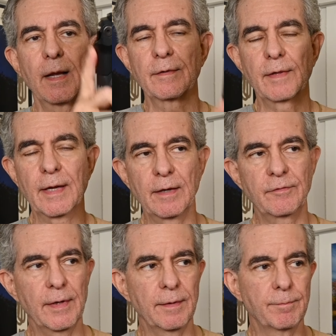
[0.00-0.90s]
like I
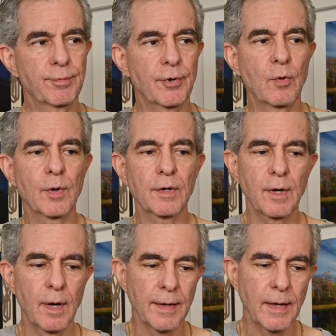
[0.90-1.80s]
said, pro or
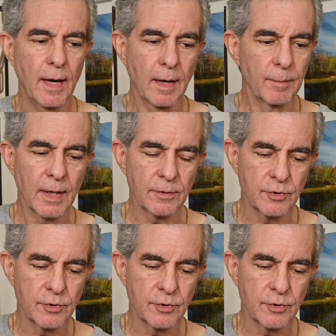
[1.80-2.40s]
con, I'm not